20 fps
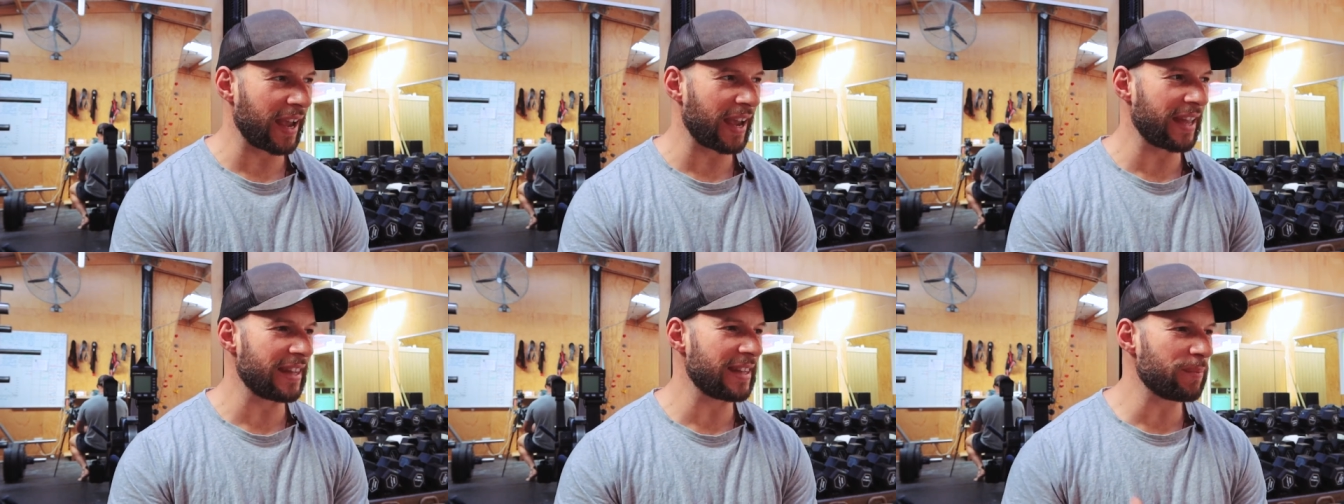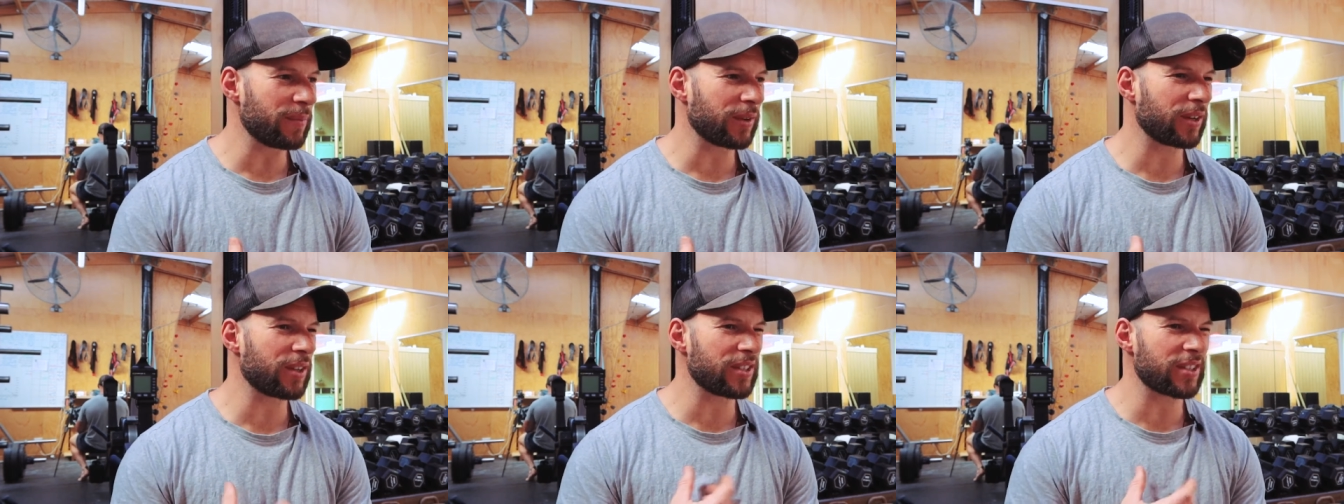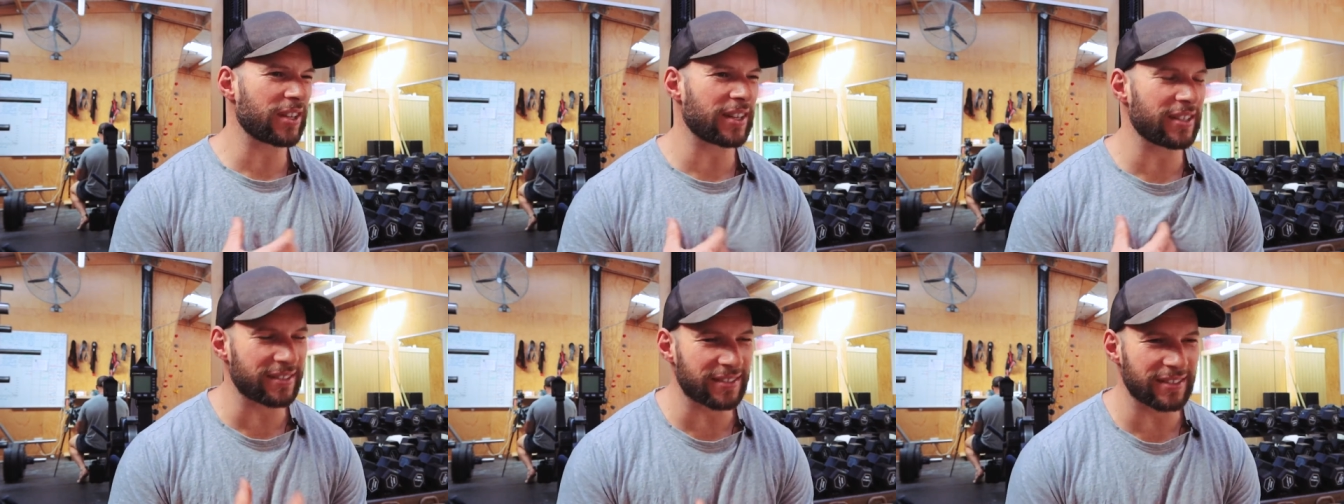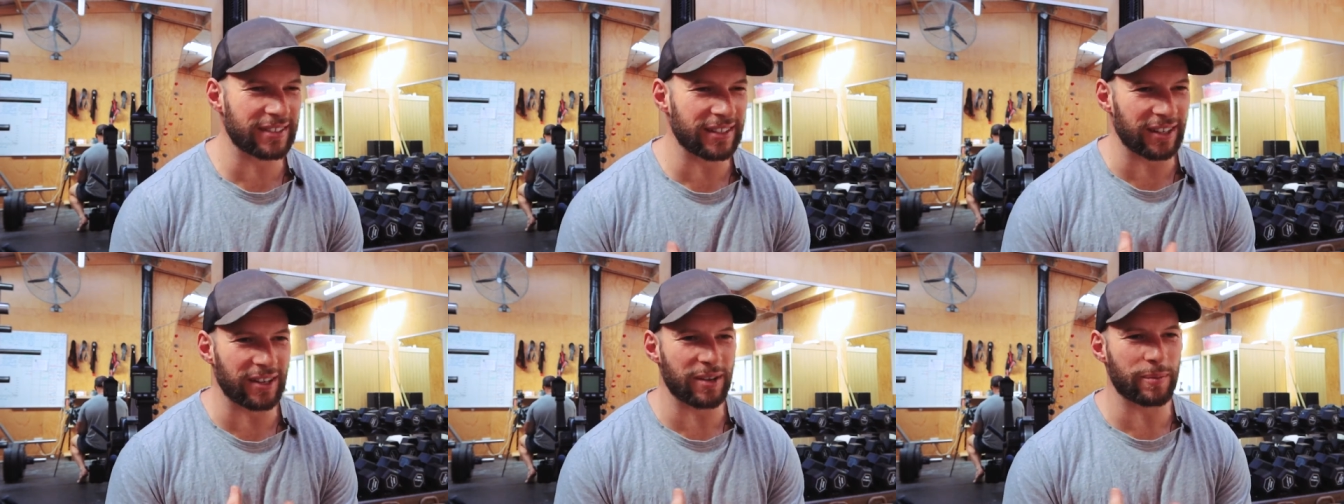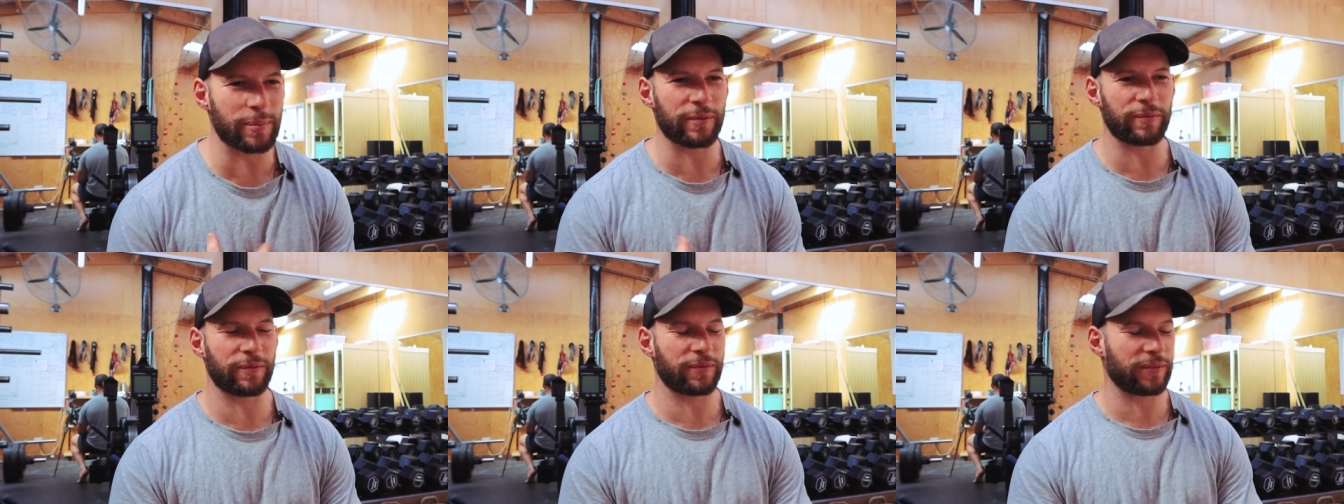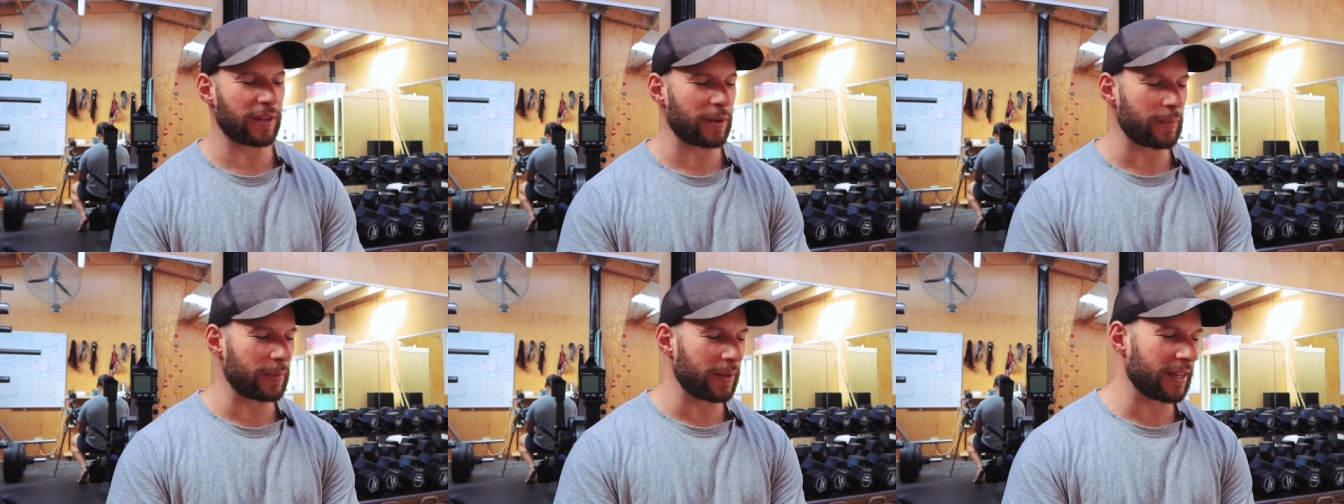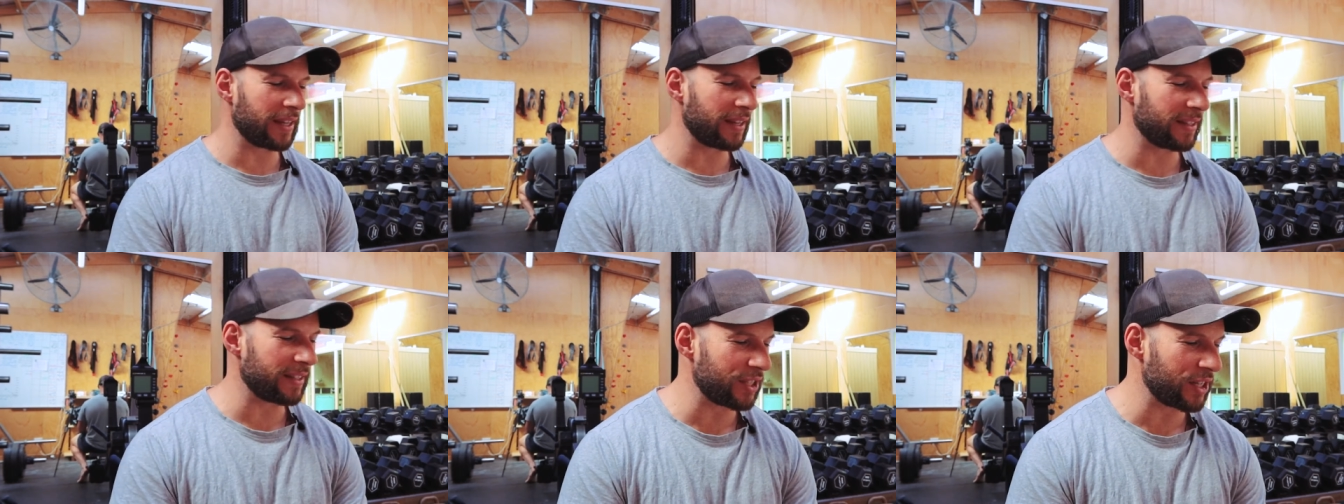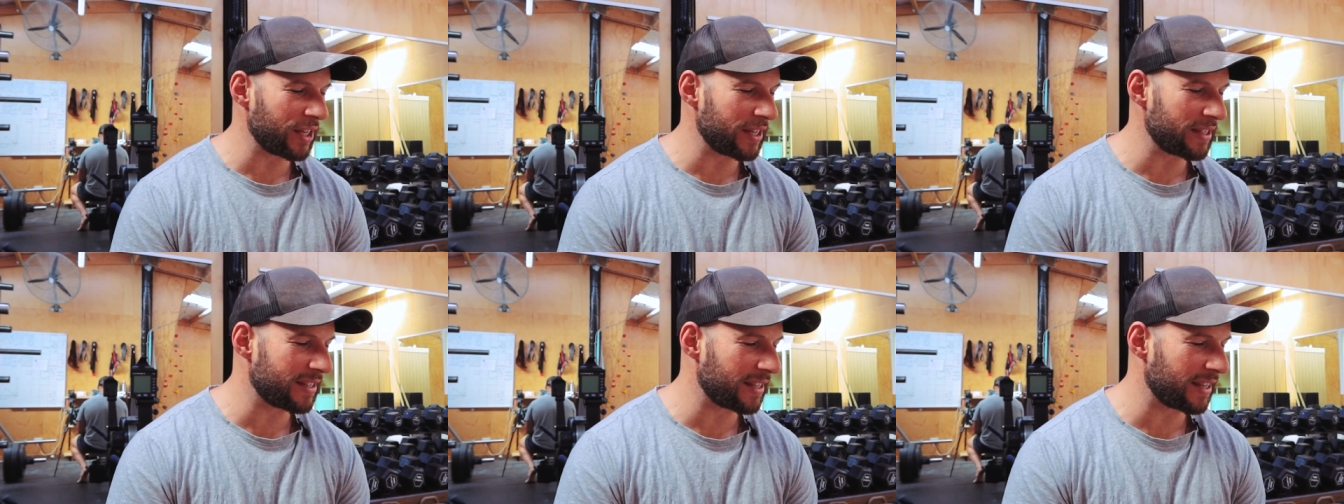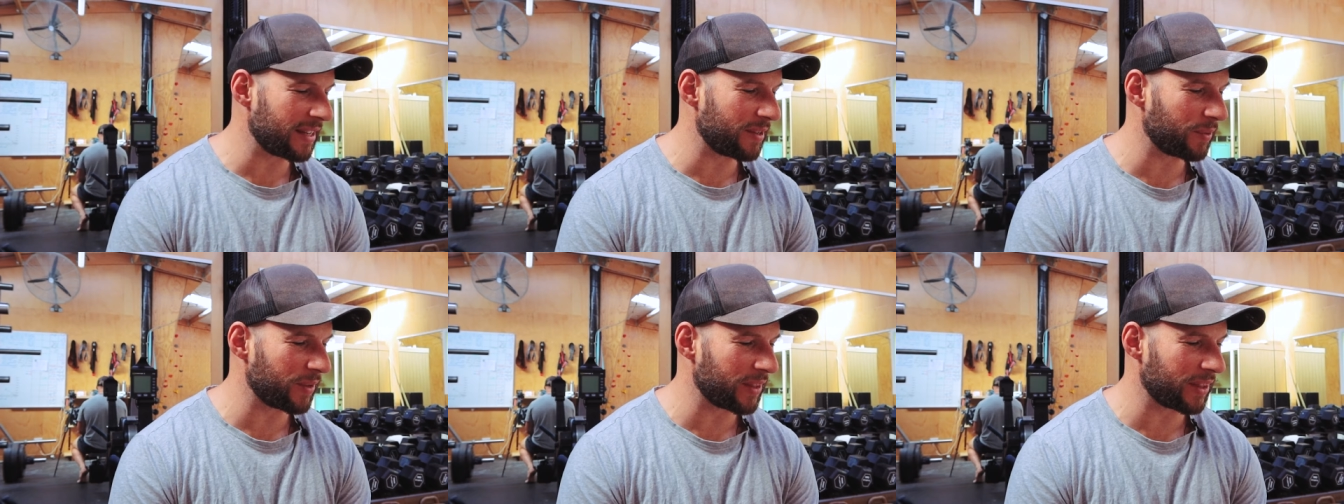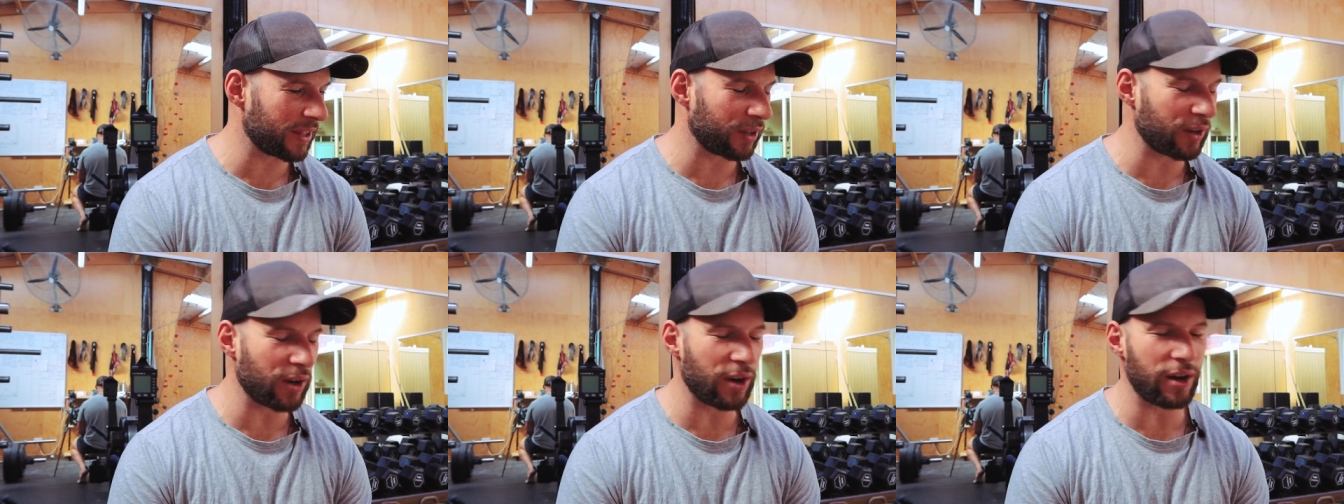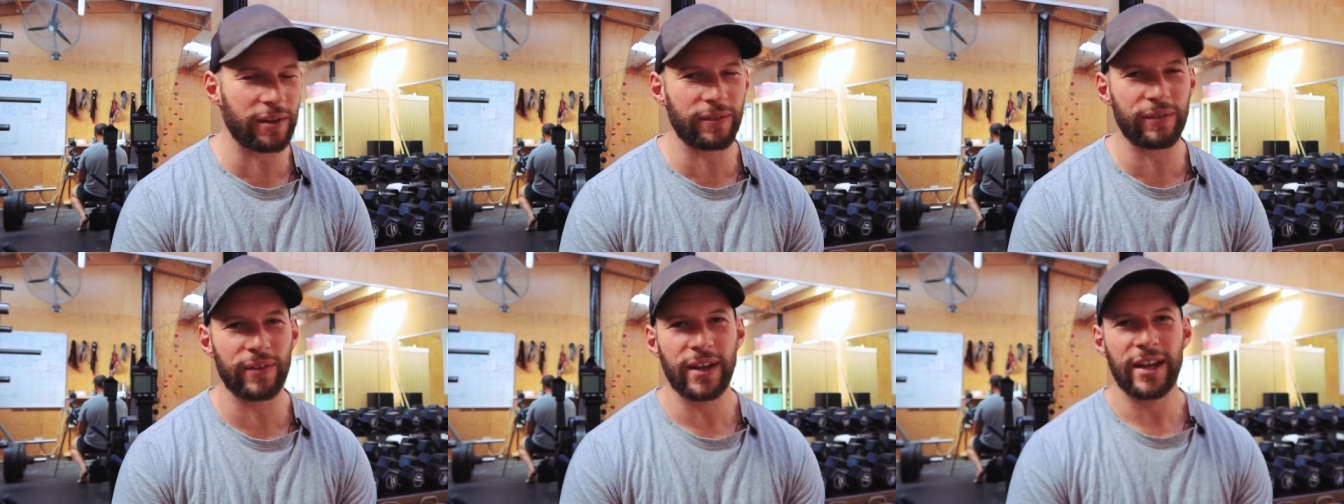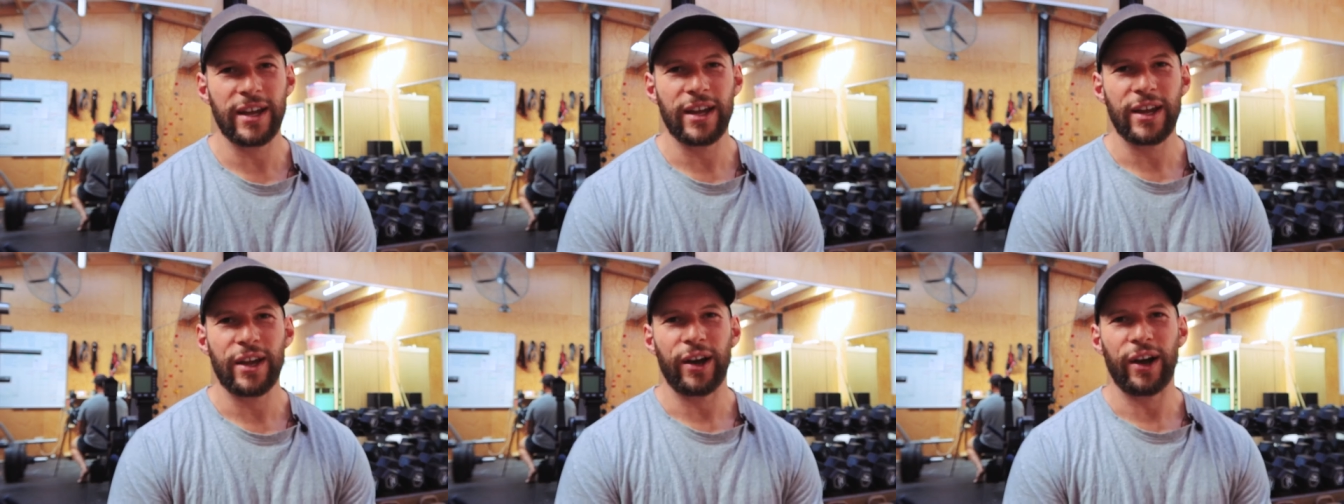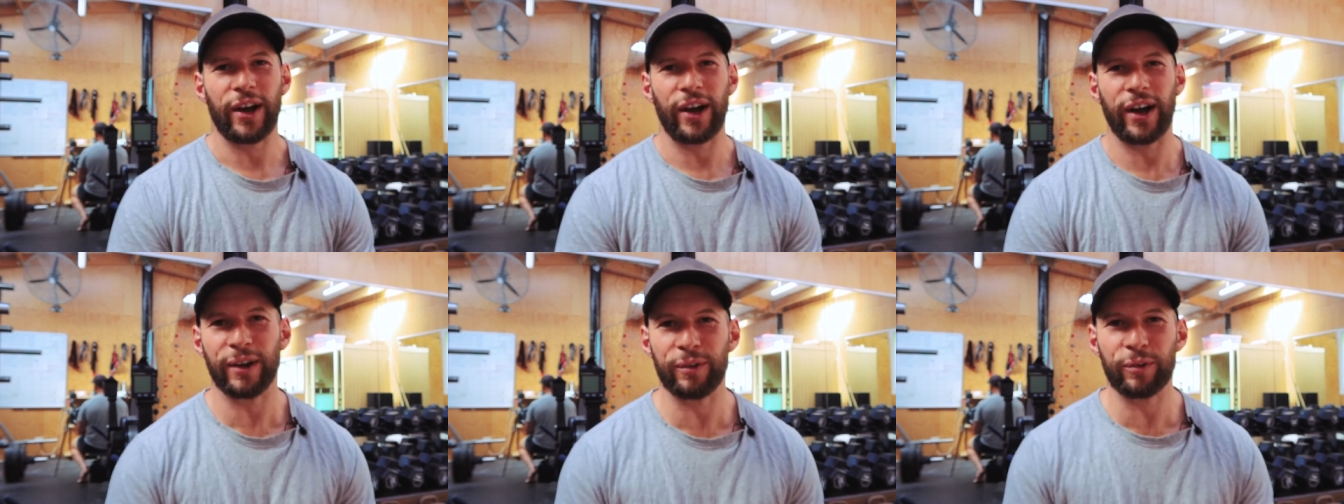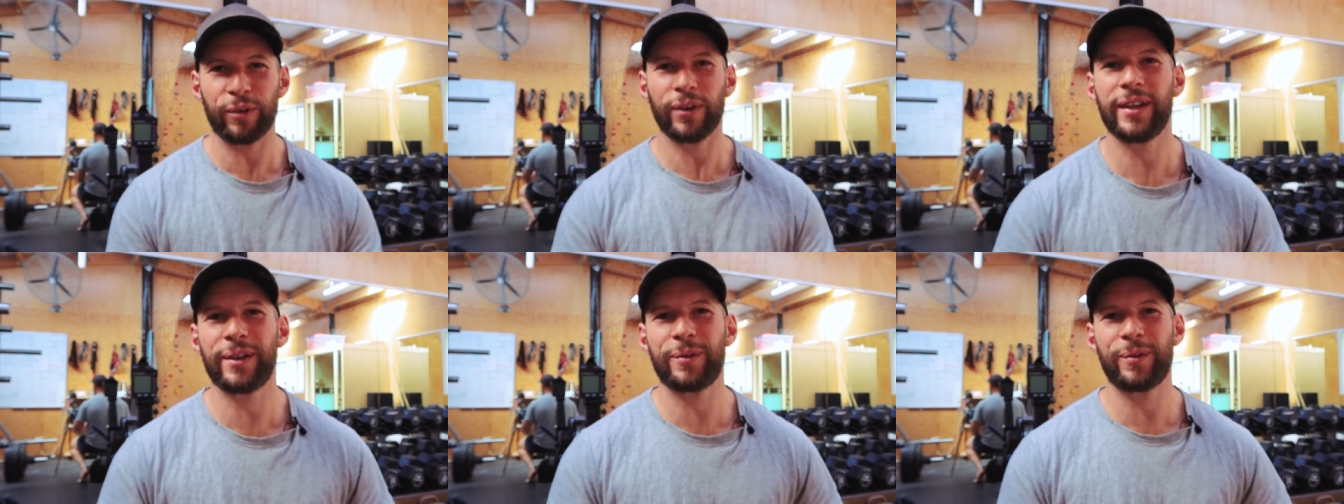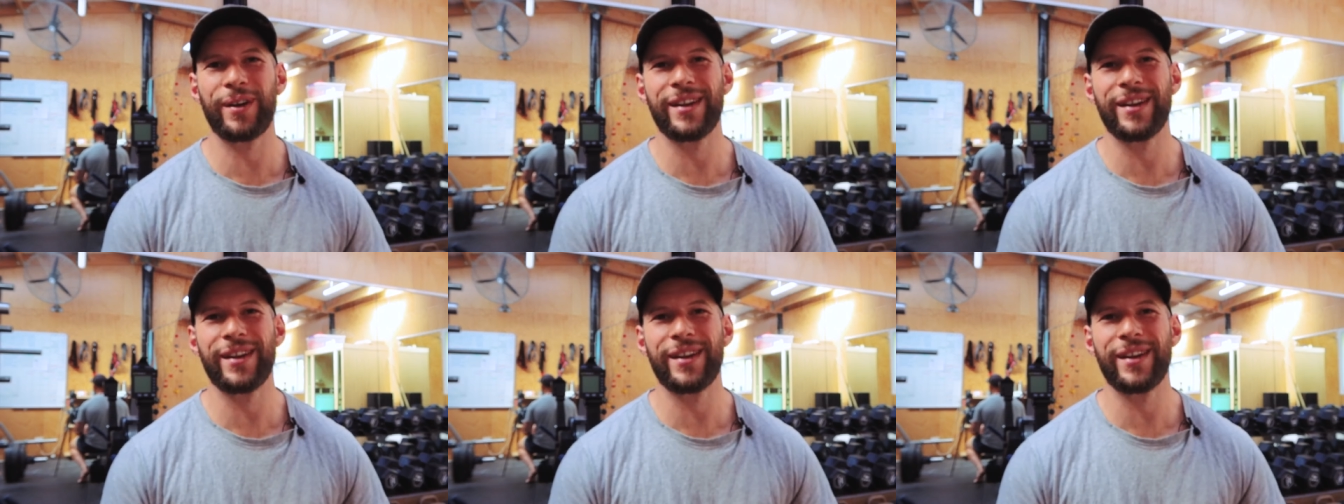and then because I was, you know, a bit phlegmy and chesty with the cough, I really